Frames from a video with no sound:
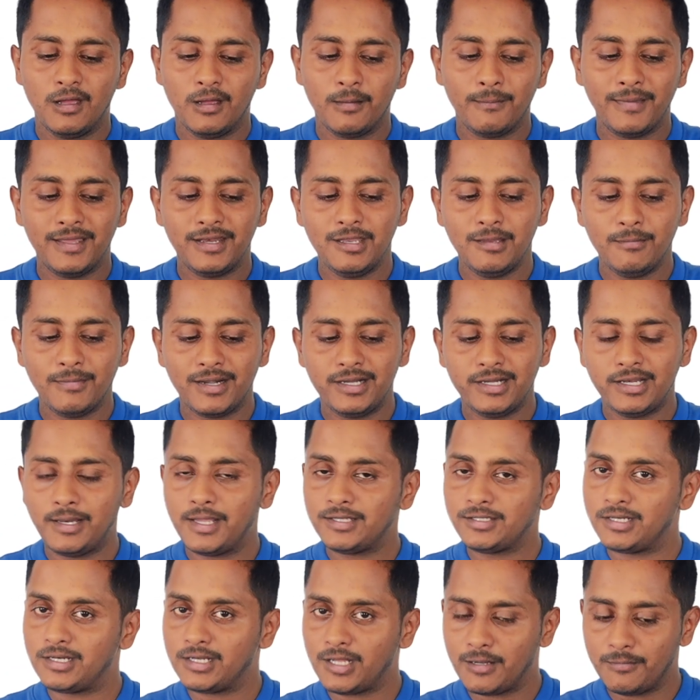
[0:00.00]
Many
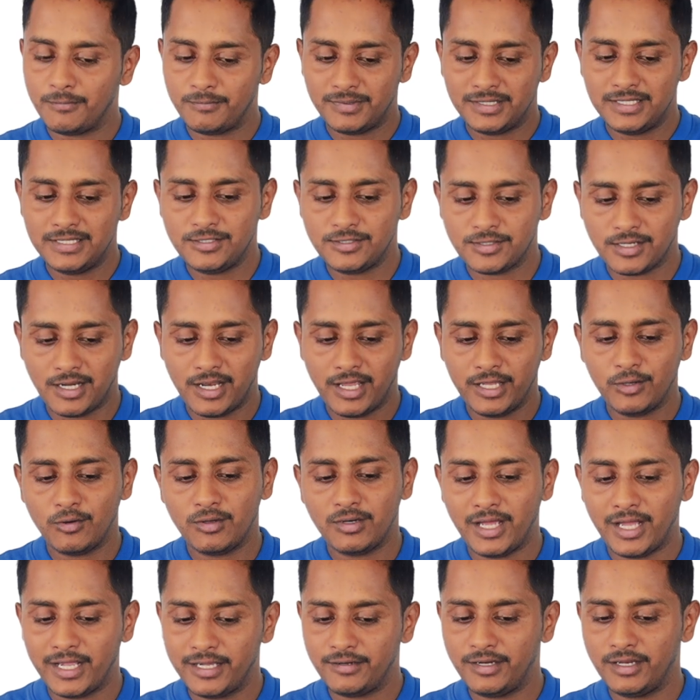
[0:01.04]
multinational companies rely on
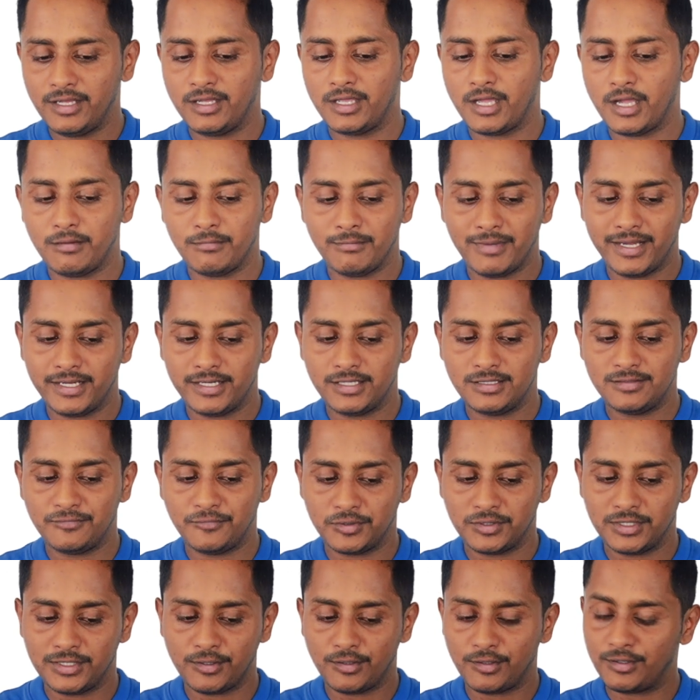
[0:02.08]
hiring young minds for
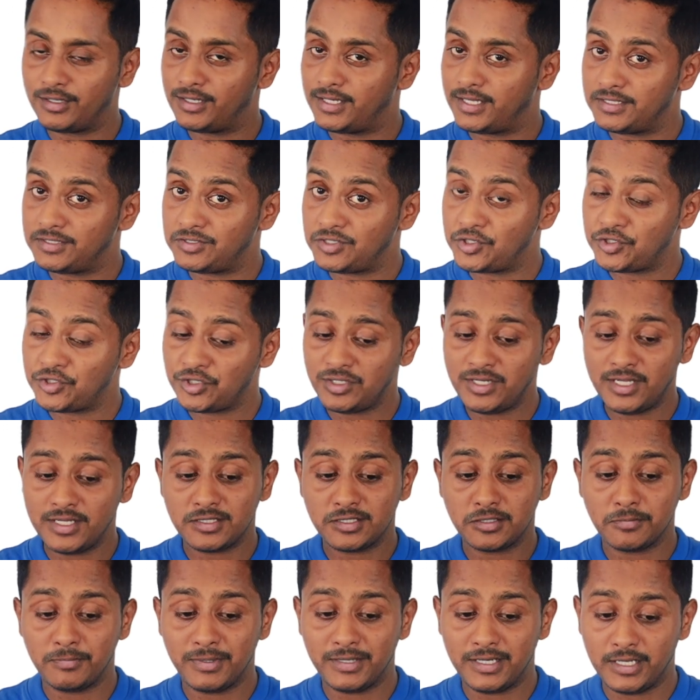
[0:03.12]
their organization as
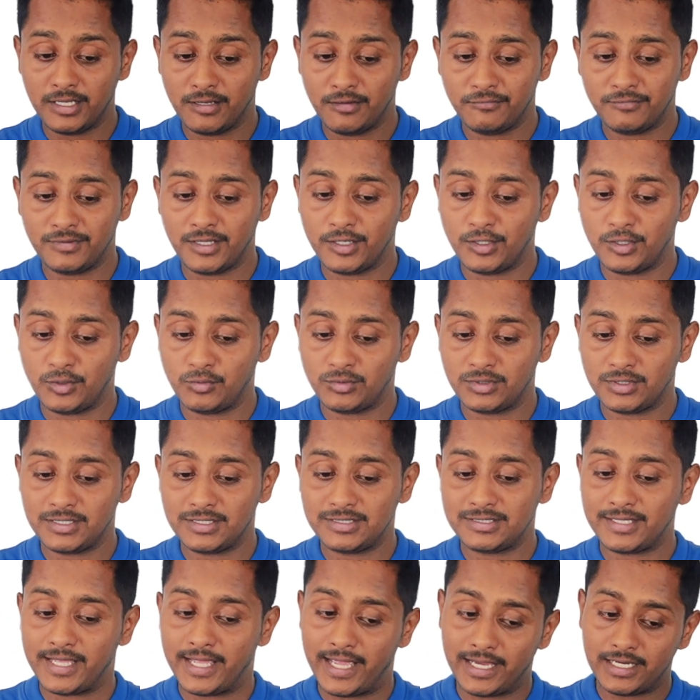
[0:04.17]
they believe that youth
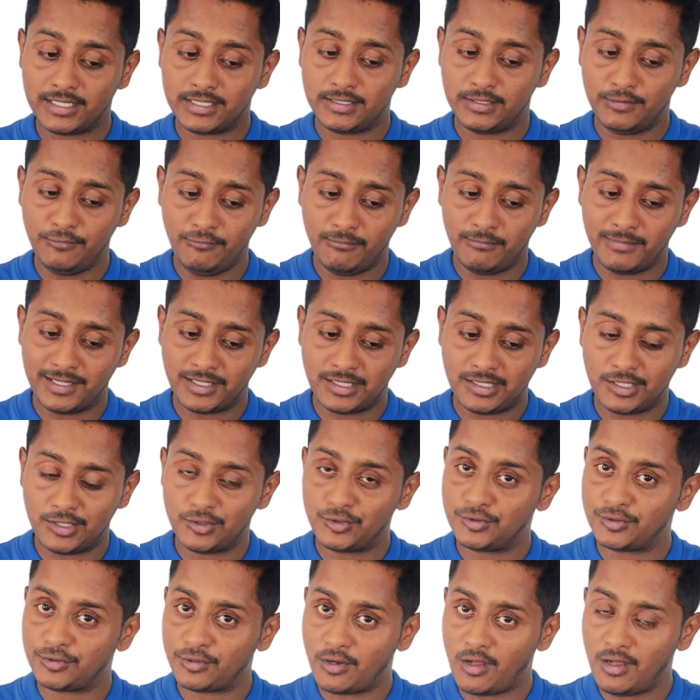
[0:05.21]
is active, mentally
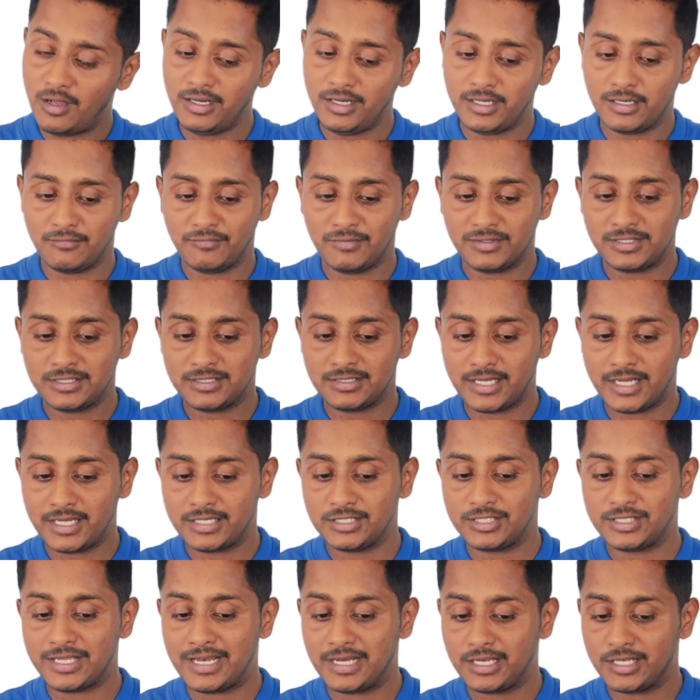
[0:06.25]
strong and withstand
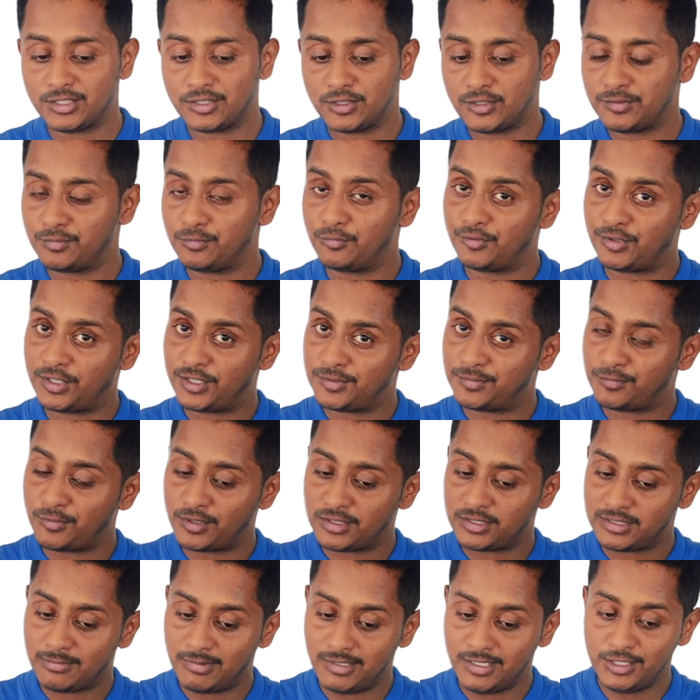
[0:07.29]
challenges more
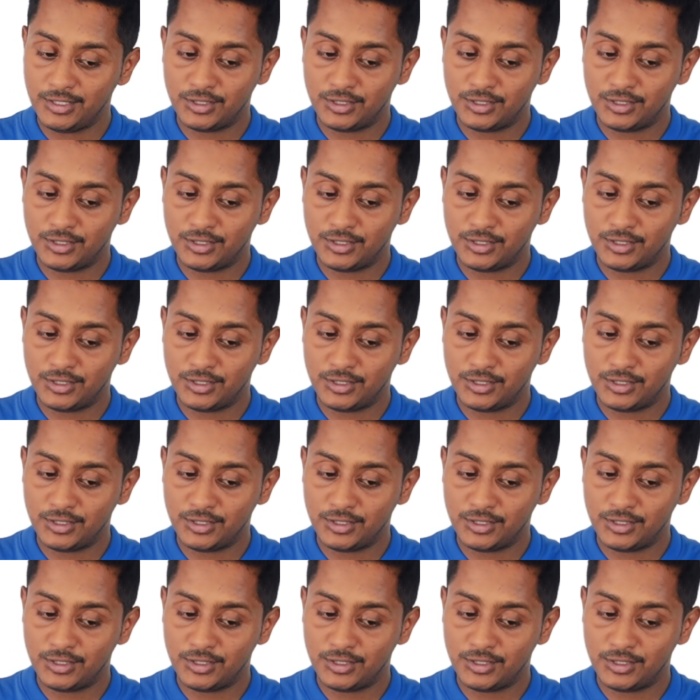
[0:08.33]
responsibly.